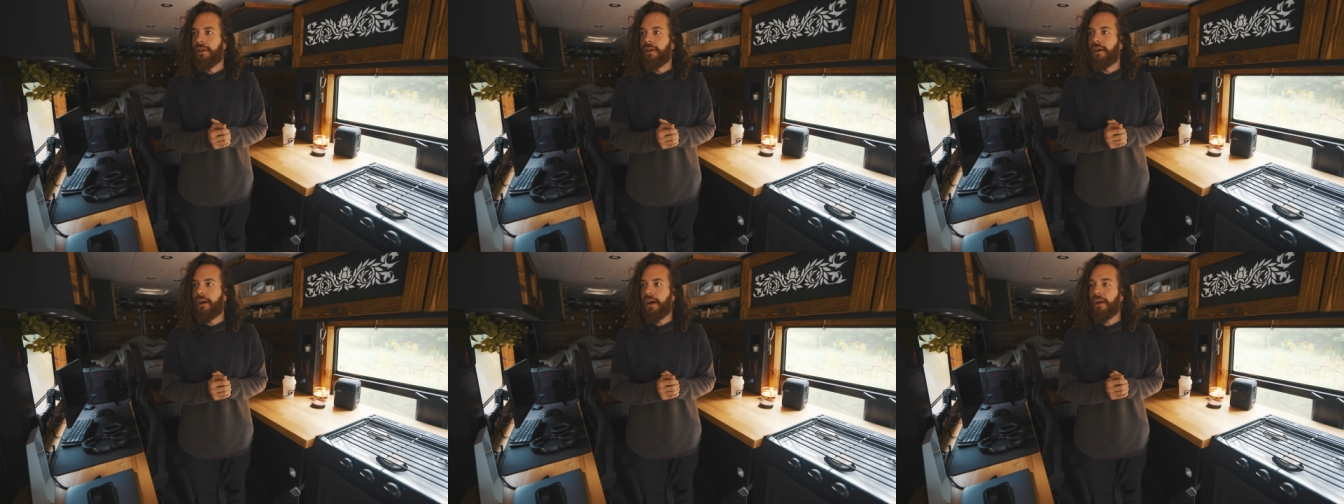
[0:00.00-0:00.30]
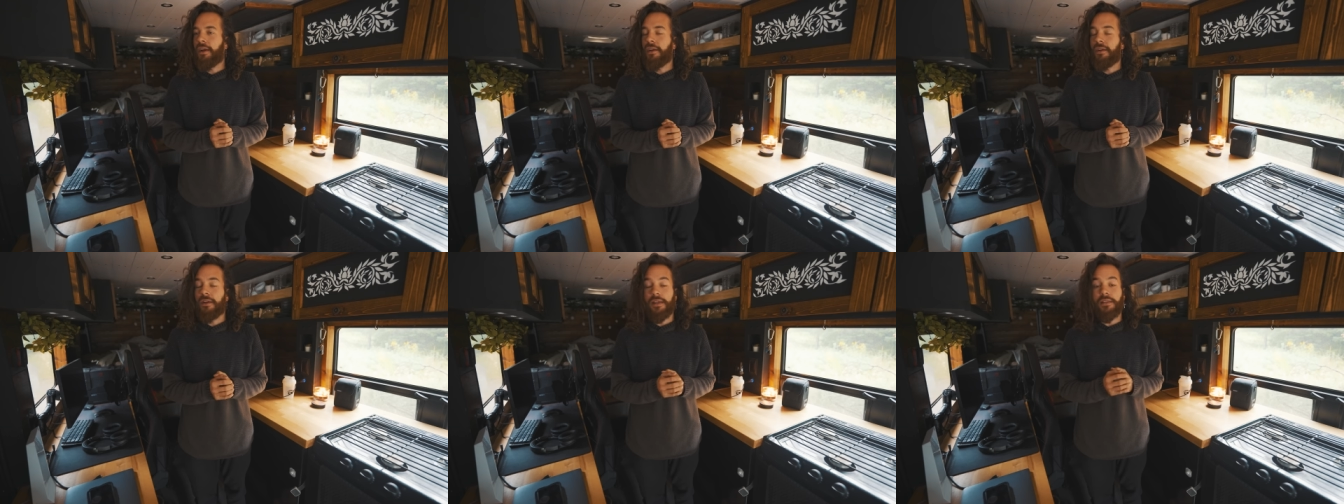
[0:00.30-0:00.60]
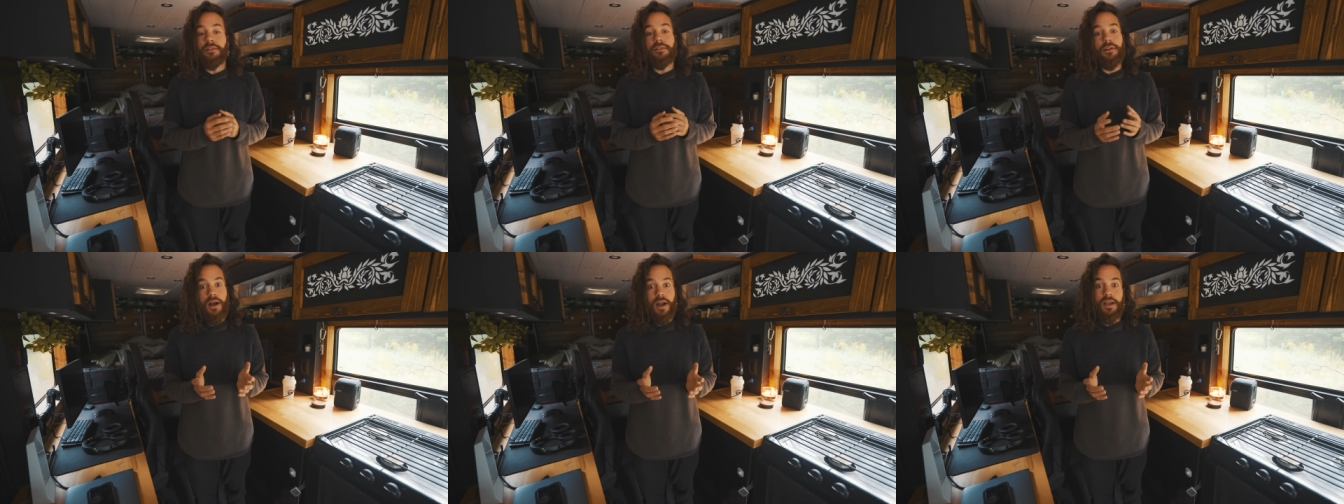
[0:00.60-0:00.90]
I heard a
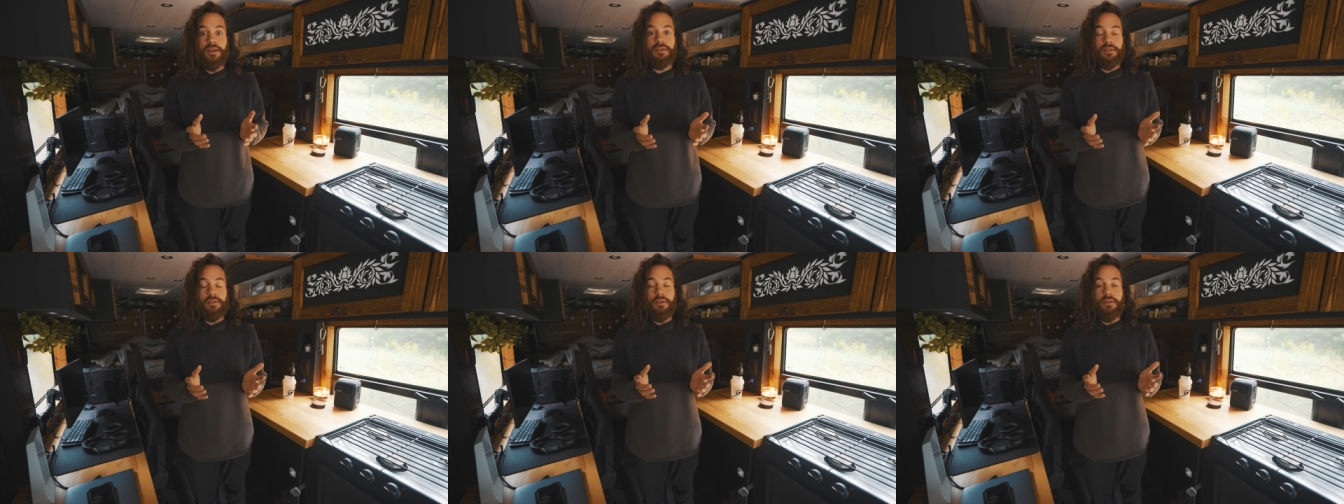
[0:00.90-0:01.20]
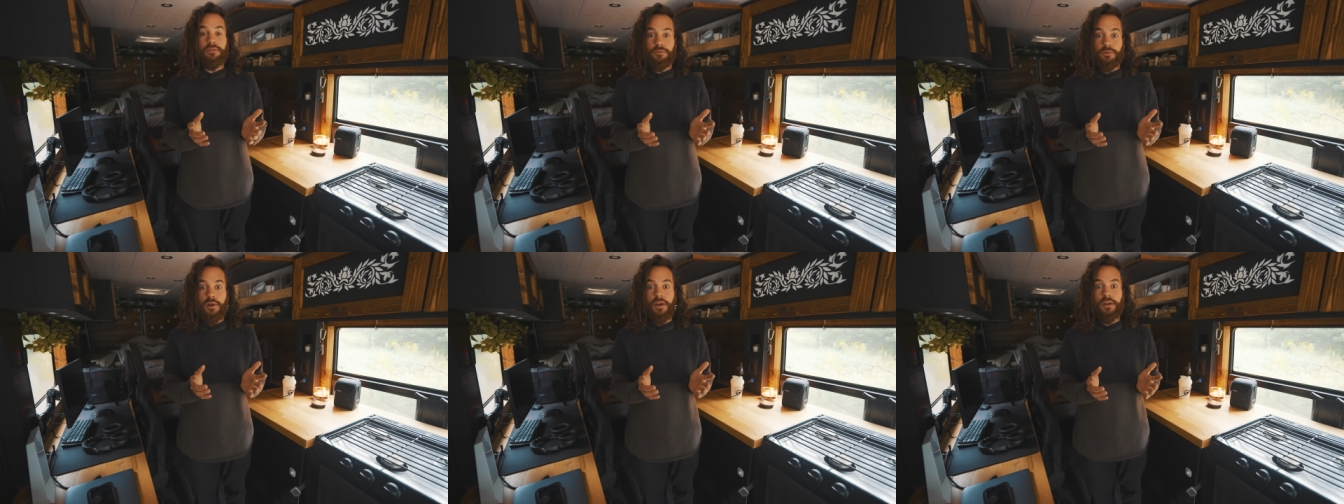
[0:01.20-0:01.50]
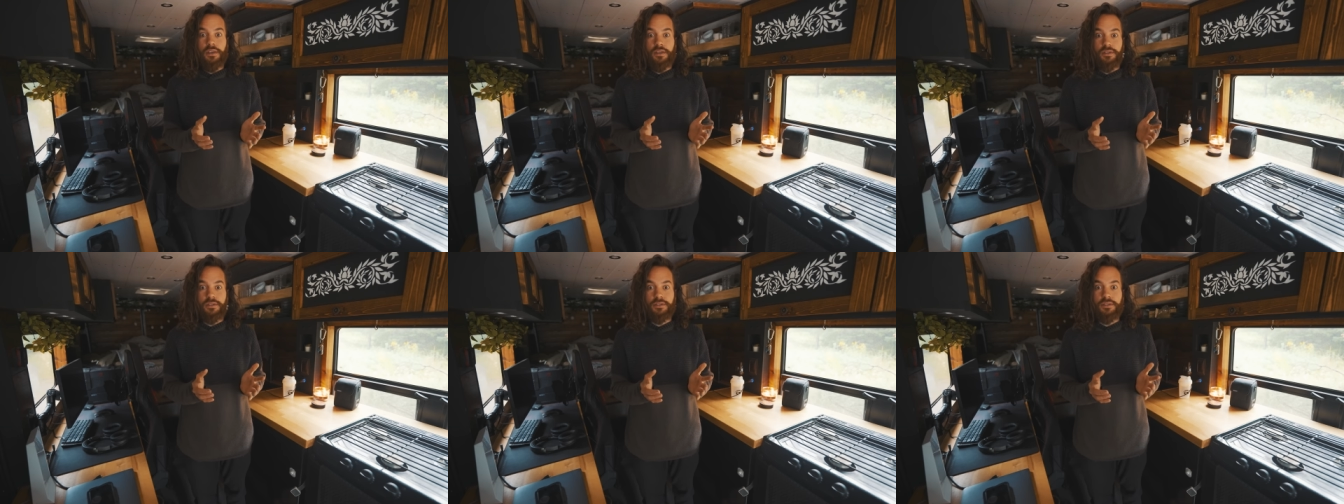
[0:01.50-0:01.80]
lot of
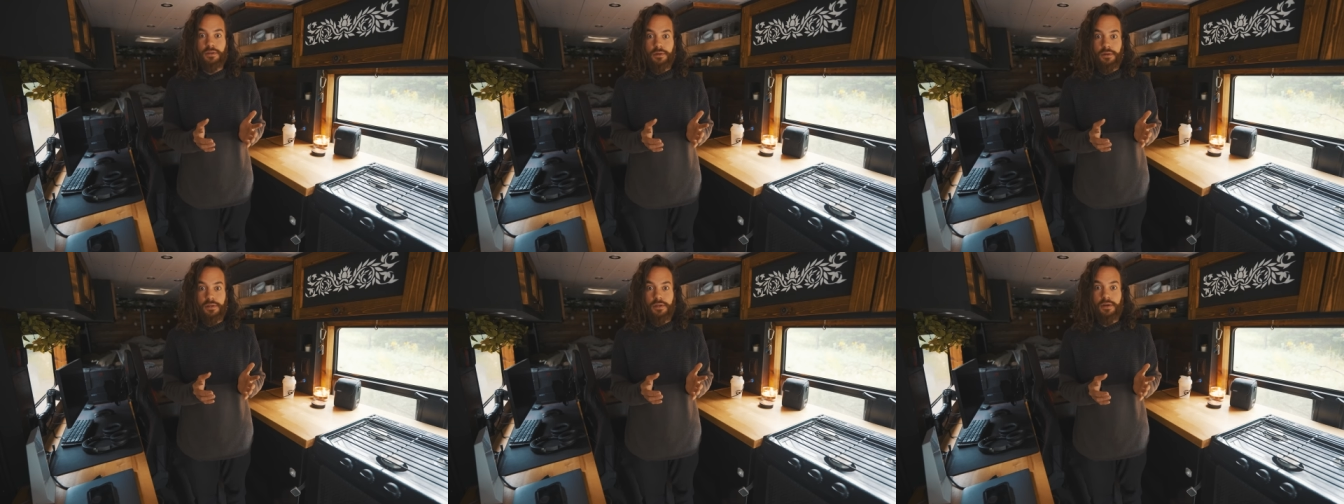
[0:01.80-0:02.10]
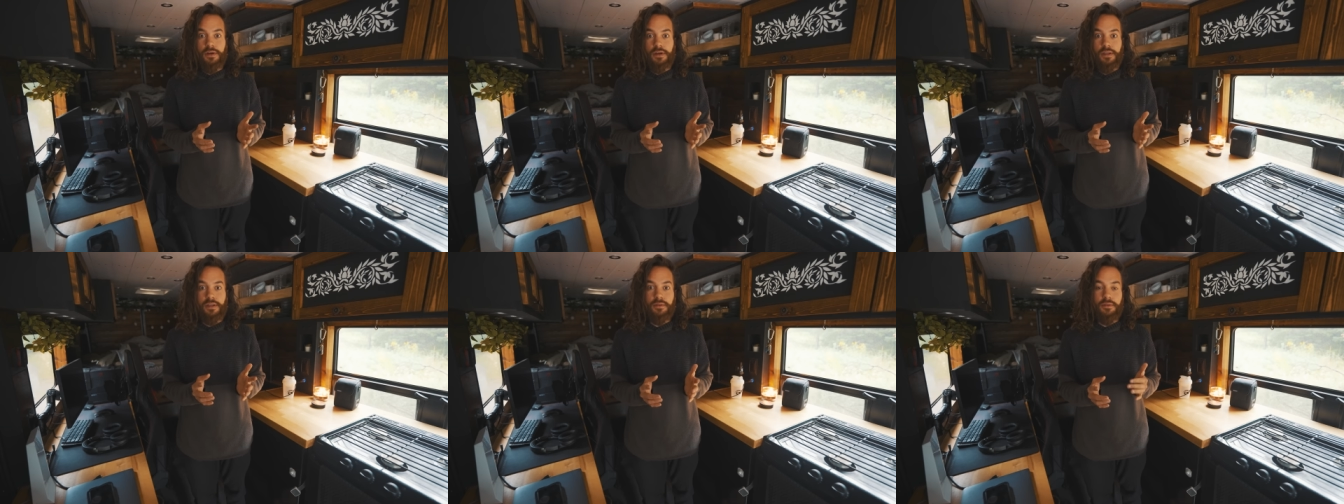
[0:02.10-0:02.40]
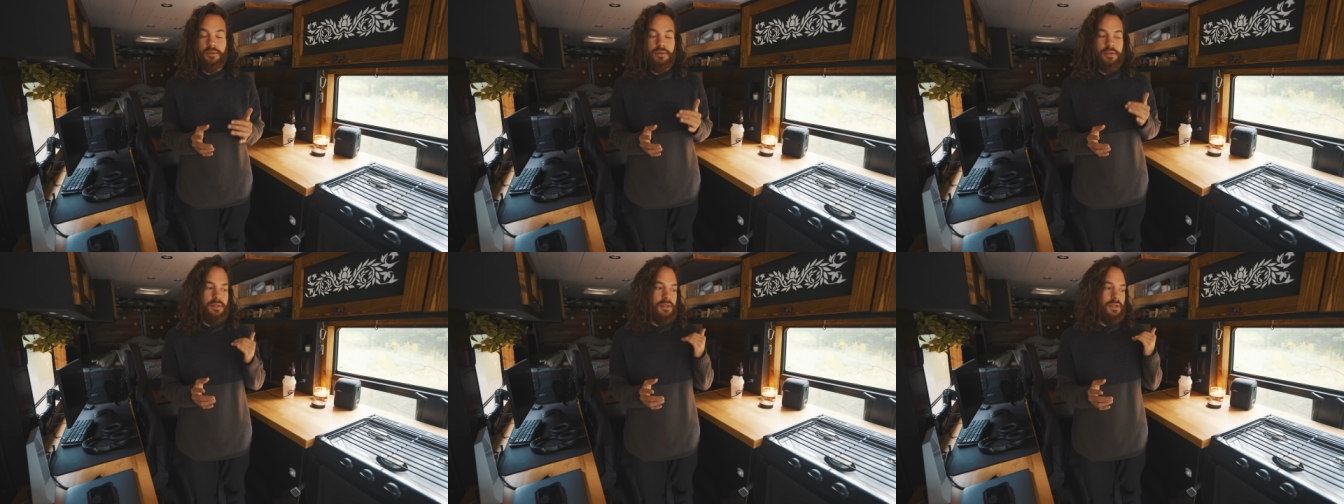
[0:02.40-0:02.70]
ruckus going on
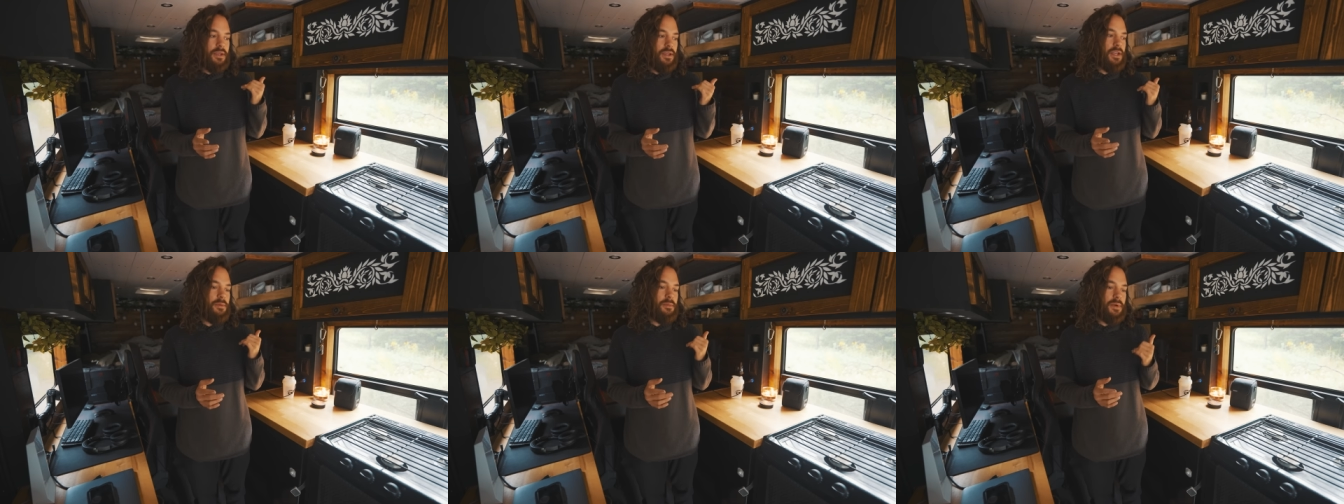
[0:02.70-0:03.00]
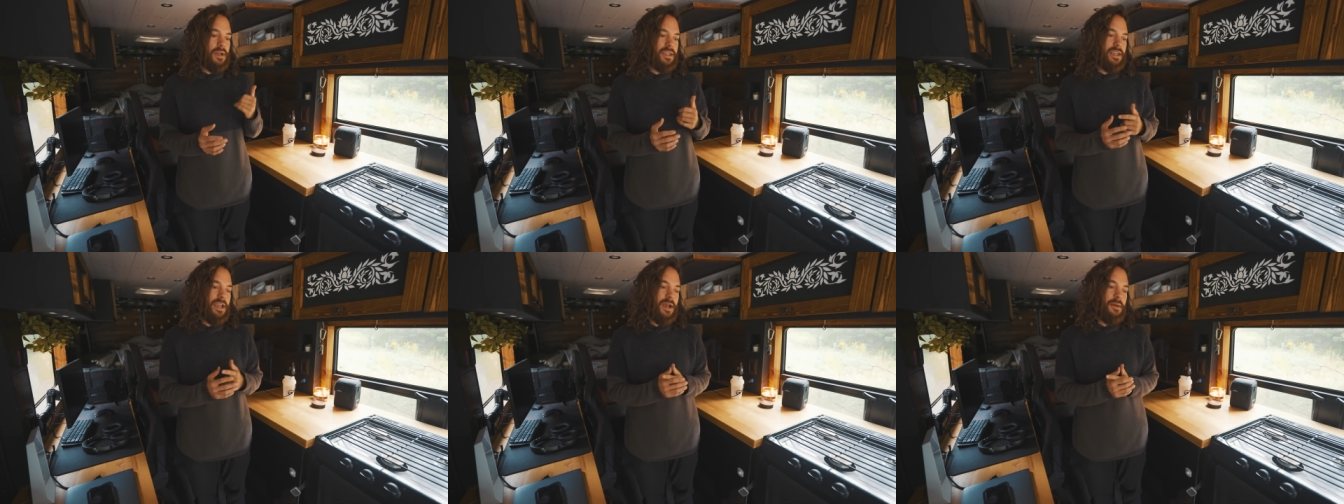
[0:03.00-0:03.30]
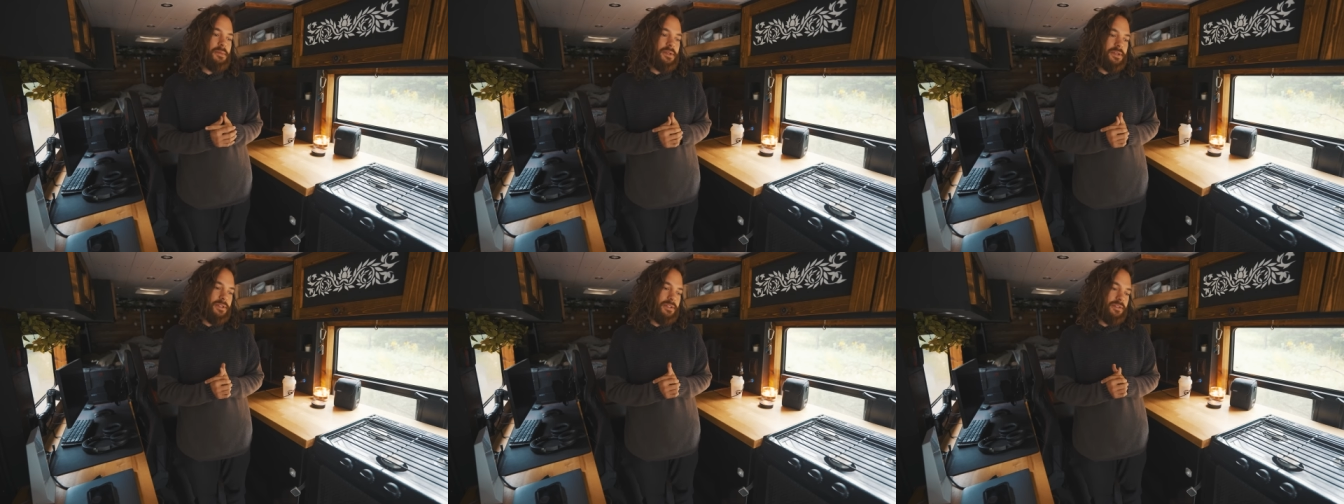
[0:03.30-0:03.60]
in my
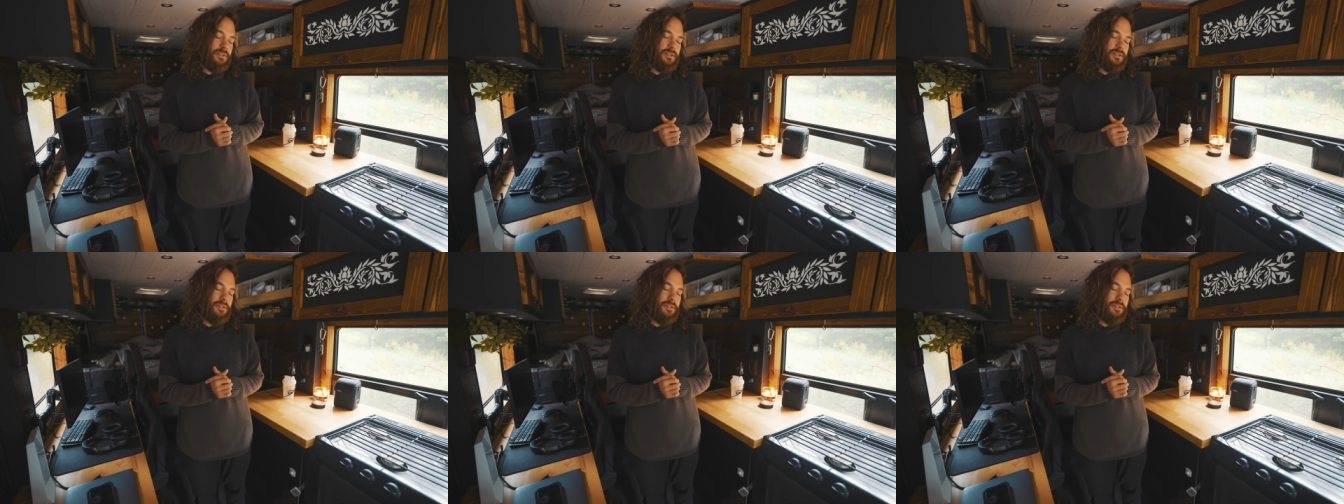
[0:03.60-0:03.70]
cabinet.